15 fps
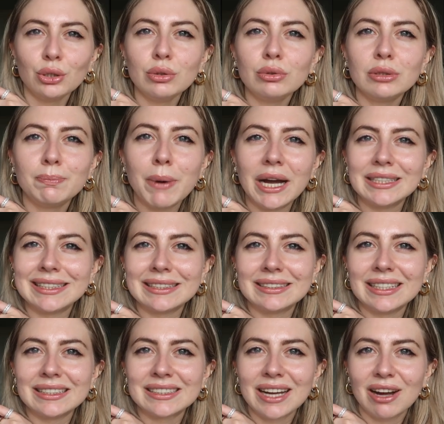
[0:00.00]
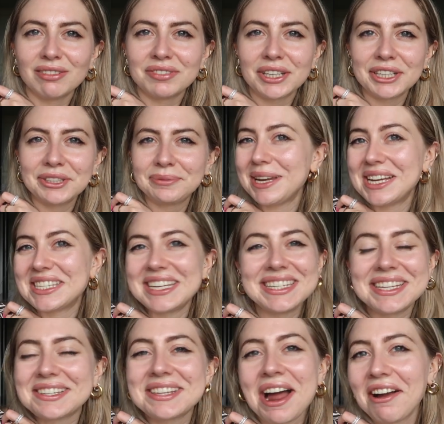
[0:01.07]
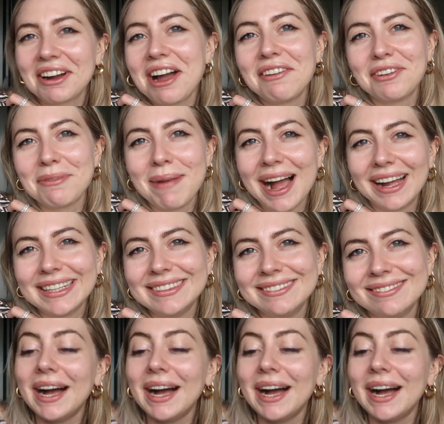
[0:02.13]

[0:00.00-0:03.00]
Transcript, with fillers: Whose butt does this cover? Because it does not cover mine.